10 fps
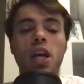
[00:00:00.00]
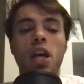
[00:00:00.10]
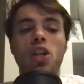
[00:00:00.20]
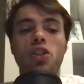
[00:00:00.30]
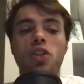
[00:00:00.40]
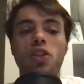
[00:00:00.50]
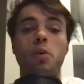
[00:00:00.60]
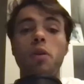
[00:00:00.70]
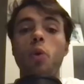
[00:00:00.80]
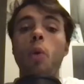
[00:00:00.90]
So that's
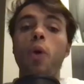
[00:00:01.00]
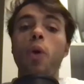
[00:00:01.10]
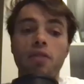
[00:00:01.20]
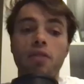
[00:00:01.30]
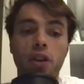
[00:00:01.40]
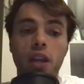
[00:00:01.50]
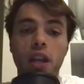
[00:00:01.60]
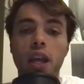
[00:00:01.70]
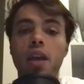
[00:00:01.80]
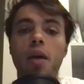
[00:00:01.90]
probably one way of looking
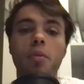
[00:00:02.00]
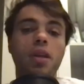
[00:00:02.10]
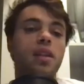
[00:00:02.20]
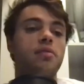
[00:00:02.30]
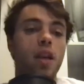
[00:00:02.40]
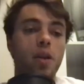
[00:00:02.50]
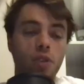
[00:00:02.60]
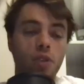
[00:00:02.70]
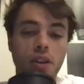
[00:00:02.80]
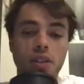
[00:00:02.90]
at it. I mean, it was
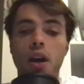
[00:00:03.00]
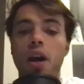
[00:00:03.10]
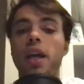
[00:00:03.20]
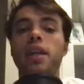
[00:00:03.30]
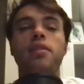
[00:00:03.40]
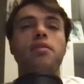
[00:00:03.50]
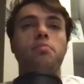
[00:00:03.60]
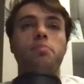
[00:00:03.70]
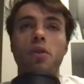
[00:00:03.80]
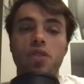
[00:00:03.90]
very tight.
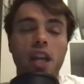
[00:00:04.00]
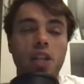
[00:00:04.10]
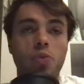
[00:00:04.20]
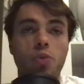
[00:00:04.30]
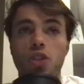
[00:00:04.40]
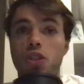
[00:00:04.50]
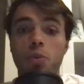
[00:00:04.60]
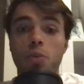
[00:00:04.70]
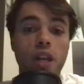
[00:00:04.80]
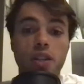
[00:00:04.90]
Both sets were just a
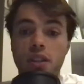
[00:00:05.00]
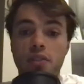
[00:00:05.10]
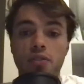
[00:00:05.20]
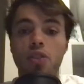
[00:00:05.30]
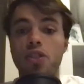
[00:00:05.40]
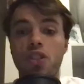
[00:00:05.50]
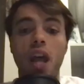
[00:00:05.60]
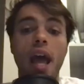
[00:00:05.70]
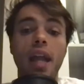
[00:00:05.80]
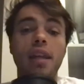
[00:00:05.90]
breaks difference.
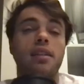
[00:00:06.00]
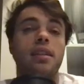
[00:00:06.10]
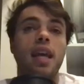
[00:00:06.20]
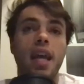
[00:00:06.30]
And